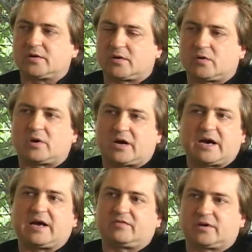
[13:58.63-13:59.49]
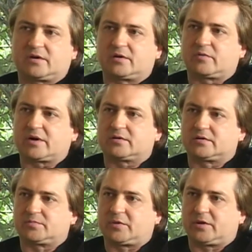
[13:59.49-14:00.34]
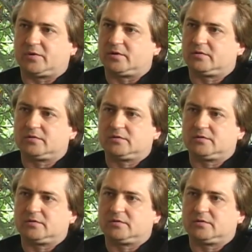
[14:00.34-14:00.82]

"No, I've got to direct this baby"?